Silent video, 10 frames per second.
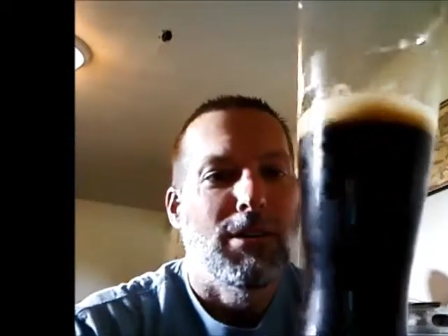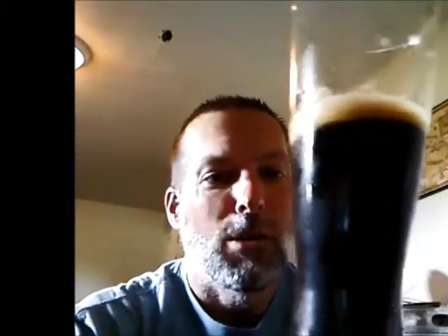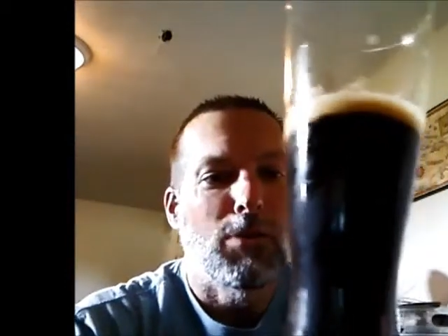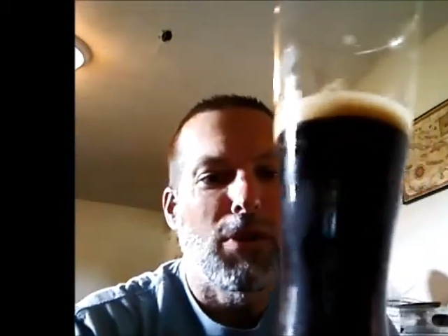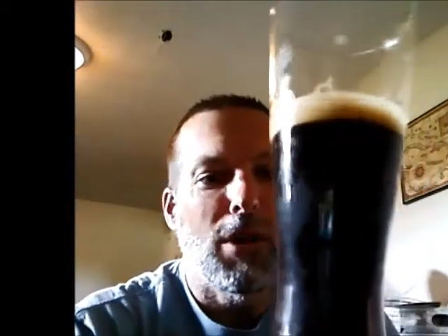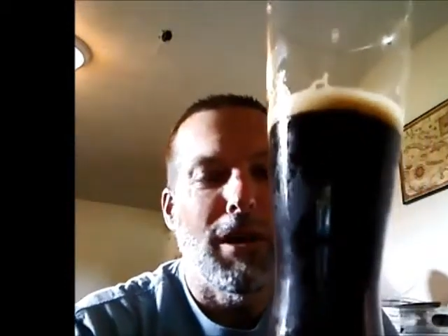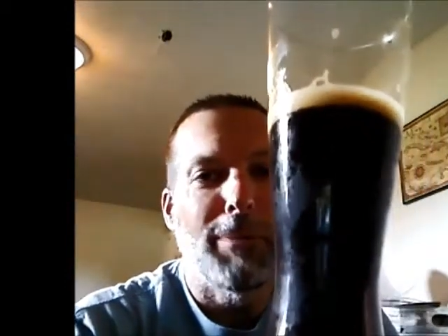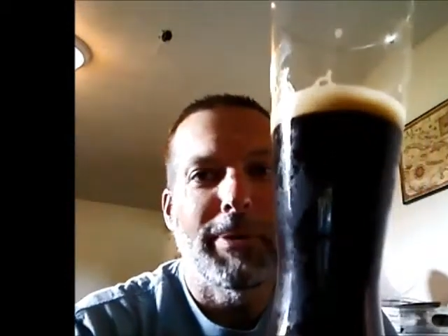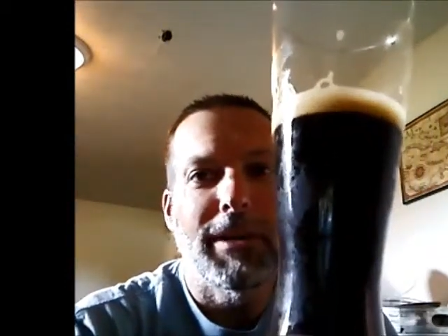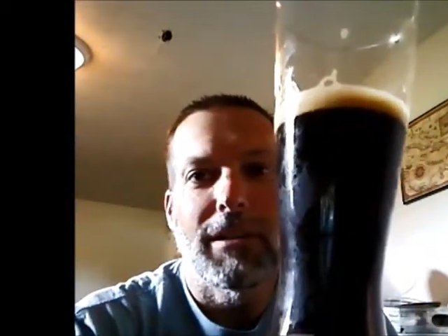Overall
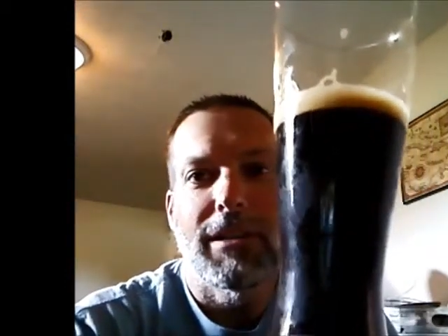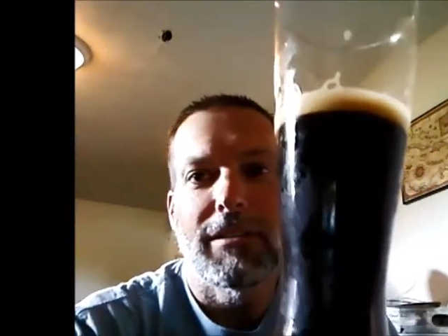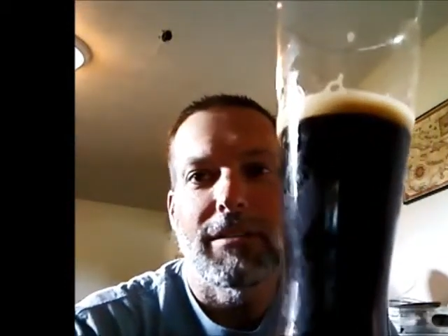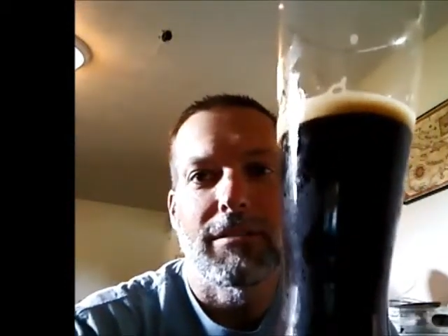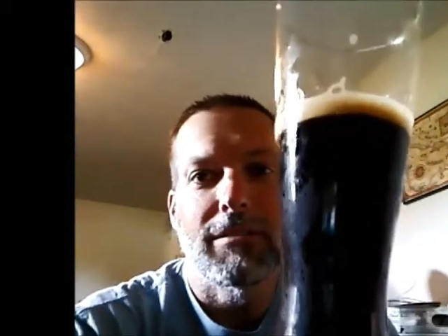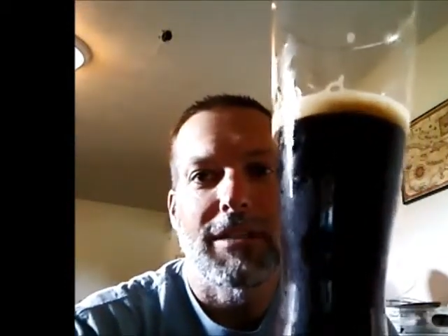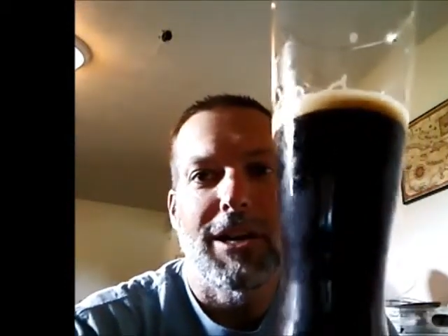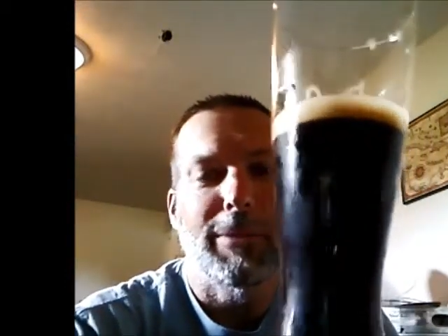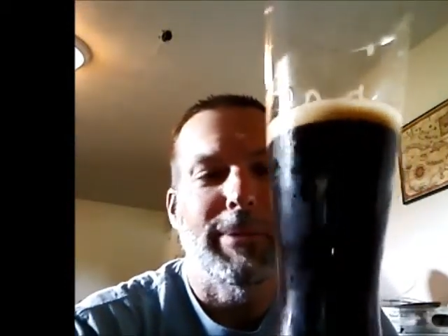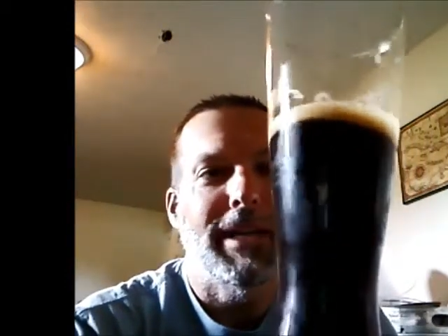appearance,
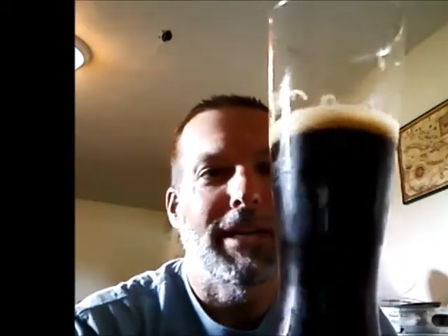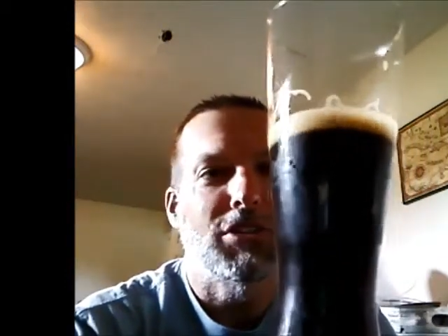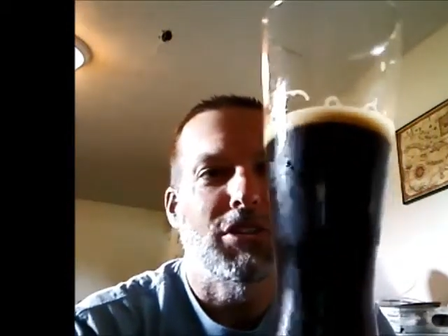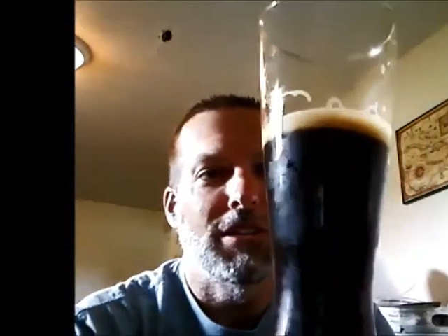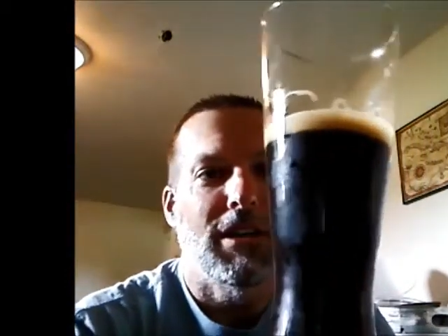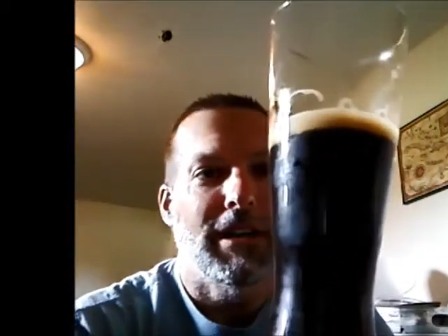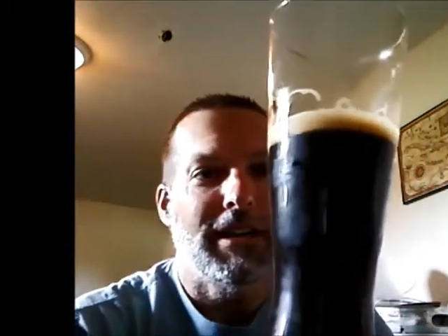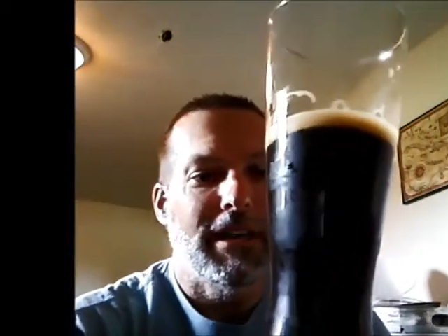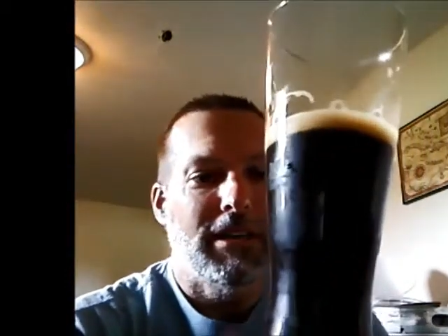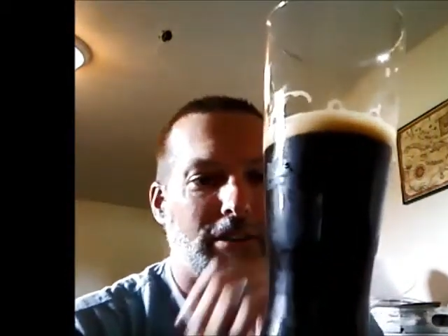carbonation, all that
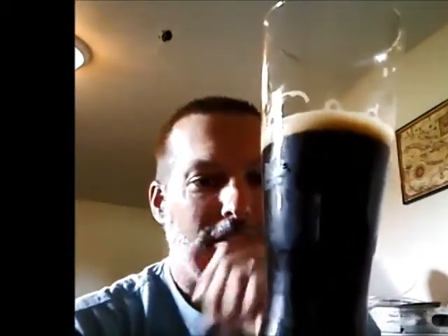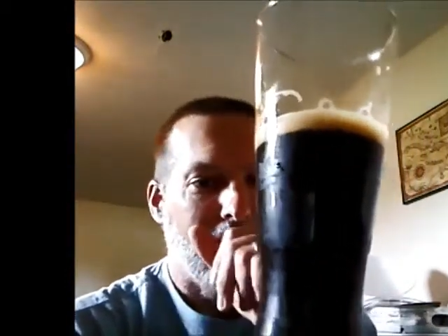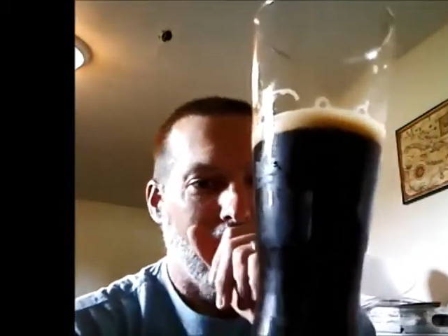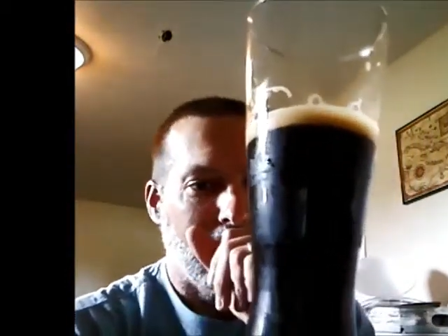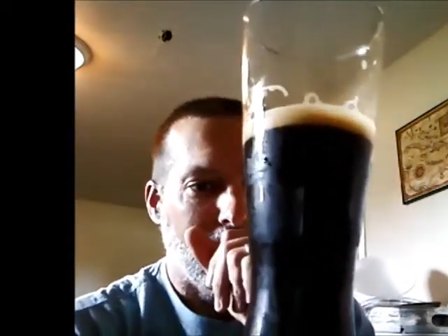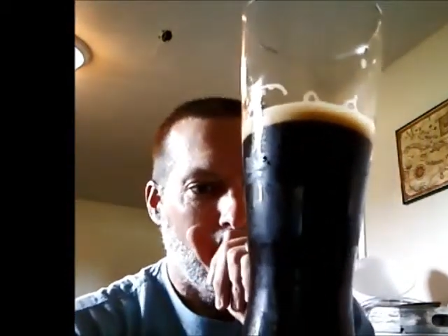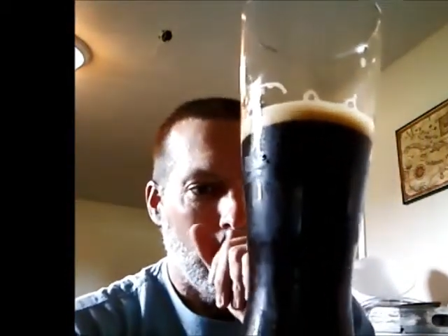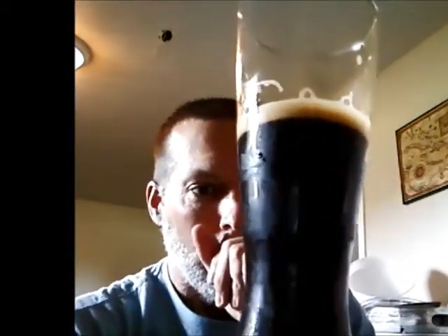kind of good stuff.